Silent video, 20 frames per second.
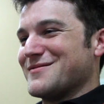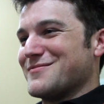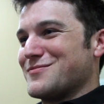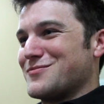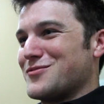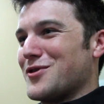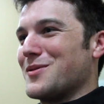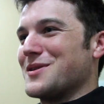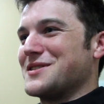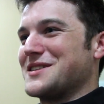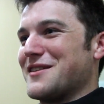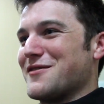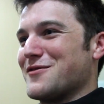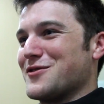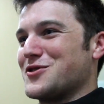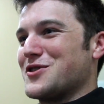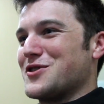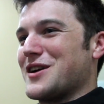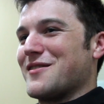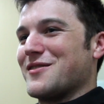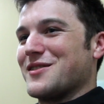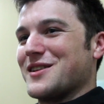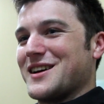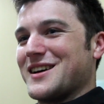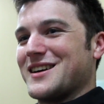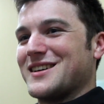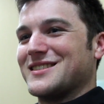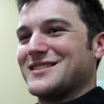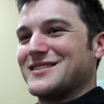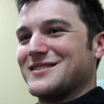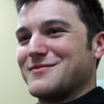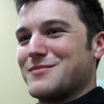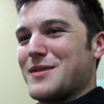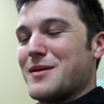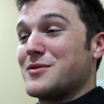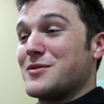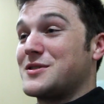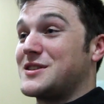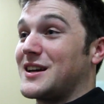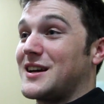Probably save it for travel, yeah.
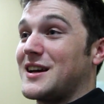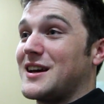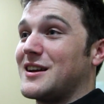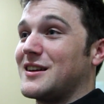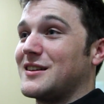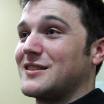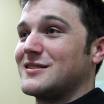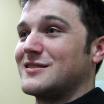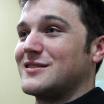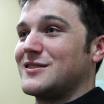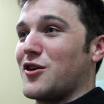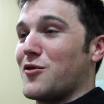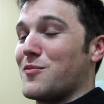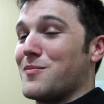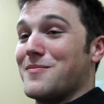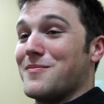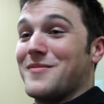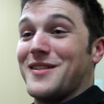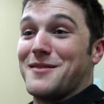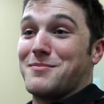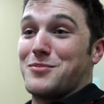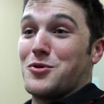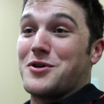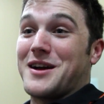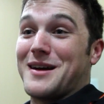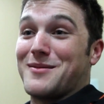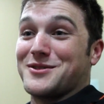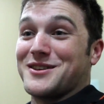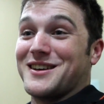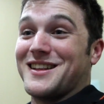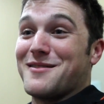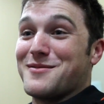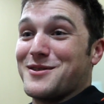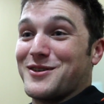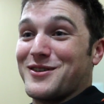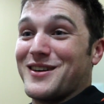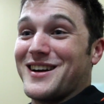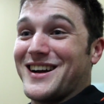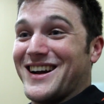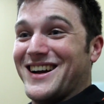Maybe stick it in and go like boot camps, like
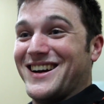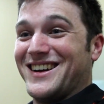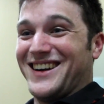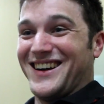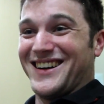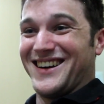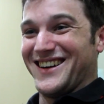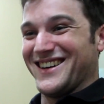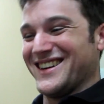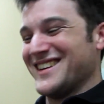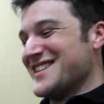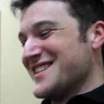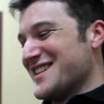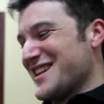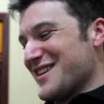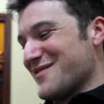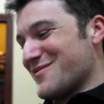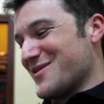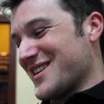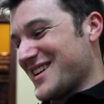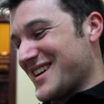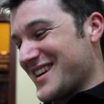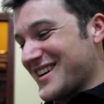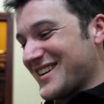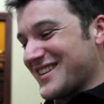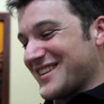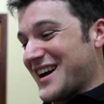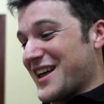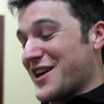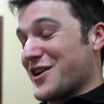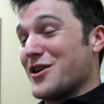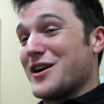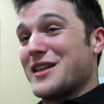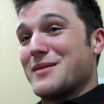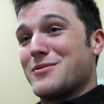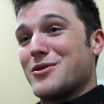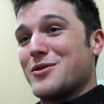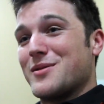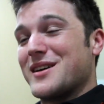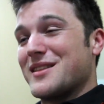that'd be great. But yeah, I don't know at
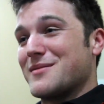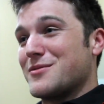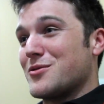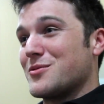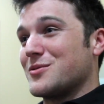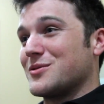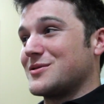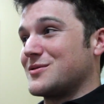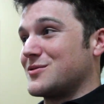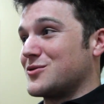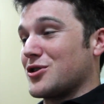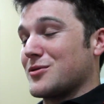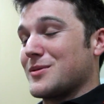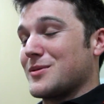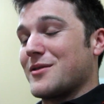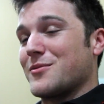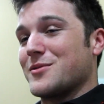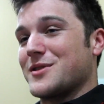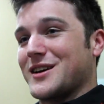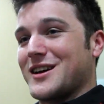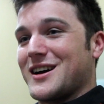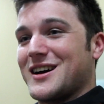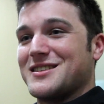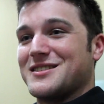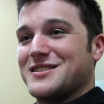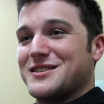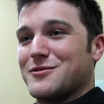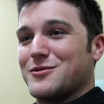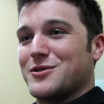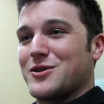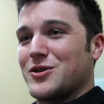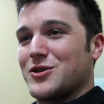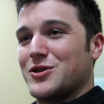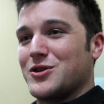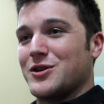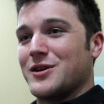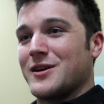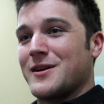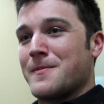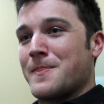the moment. We'll talk about it with the guys and see what we're gonna
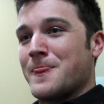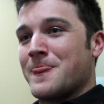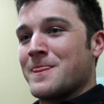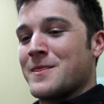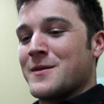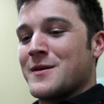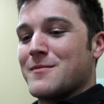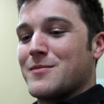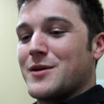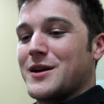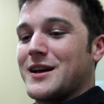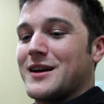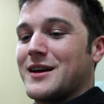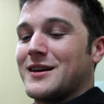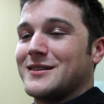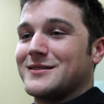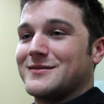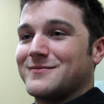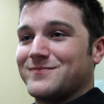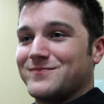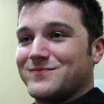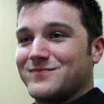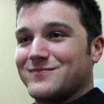do. But yeah.